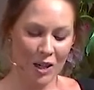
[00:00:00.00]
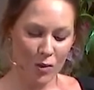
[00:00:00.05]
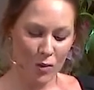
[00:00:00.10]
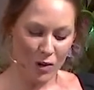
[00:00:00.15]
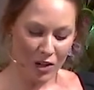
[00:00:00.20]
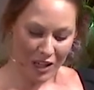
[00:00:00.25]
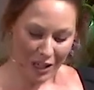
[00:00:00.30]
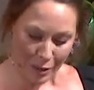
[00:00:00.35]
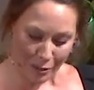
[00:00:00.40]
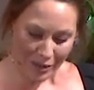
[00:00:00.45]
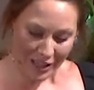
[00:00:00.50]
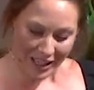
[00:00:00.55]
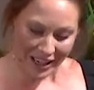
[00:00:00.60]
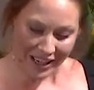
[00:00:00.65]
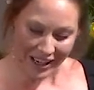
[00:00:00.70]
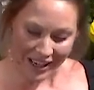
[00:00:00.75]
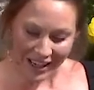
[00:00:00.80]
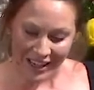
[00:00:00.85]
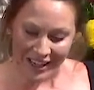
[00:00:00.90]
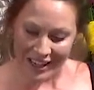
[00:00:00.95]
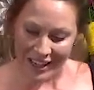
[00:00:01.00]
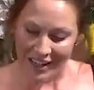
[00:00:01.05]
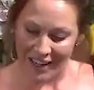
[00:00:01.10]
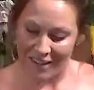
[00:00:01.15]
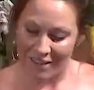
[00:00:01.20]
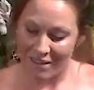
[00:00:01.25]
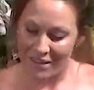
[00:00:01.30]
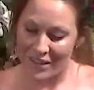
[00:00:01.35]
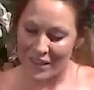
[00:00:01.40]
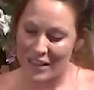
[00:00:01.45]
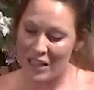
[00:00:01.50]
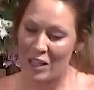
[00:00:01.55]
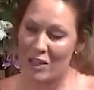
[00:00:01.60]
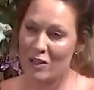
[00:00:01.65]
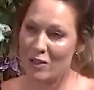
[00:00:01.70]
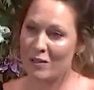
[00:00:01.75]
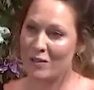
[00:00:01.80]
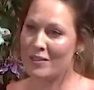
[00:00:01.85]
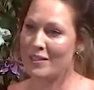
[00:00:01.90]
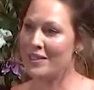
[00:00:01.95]
We're going to be
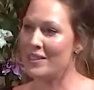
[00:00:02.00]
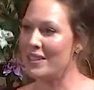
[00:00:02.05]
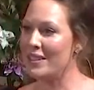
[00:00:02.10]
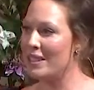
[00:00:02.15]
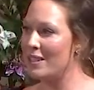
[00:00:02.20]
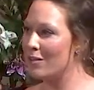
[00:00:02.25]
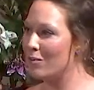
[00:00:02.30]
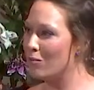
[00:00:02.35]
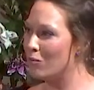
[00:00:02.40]
confused.